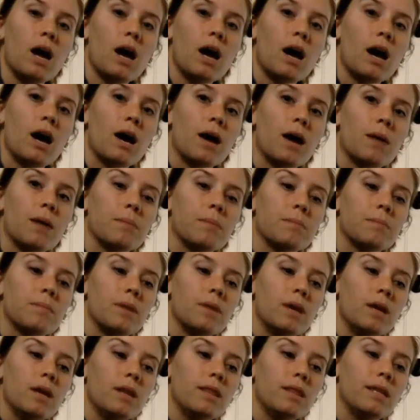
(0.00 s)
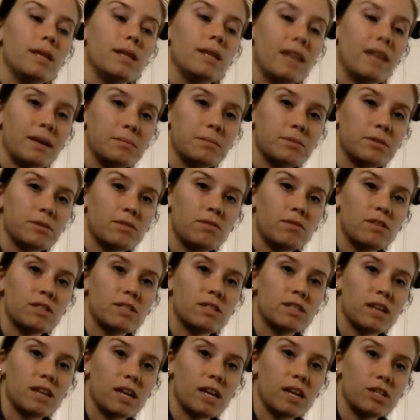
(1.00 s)
um, the names of the
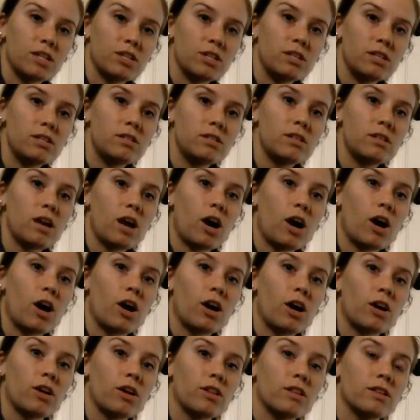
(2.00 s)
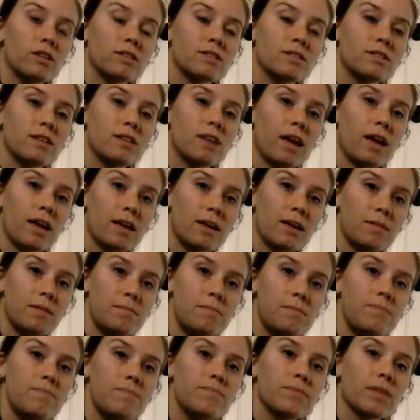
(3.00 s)
stages are the
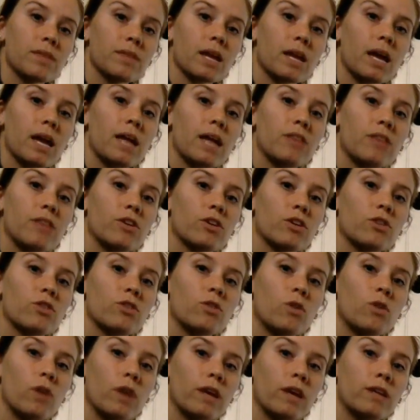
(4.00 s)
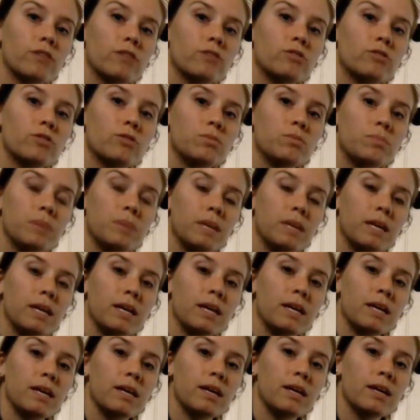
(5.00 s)
same, and they're going to
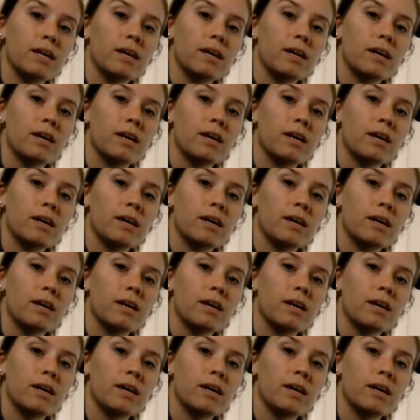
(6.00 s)
be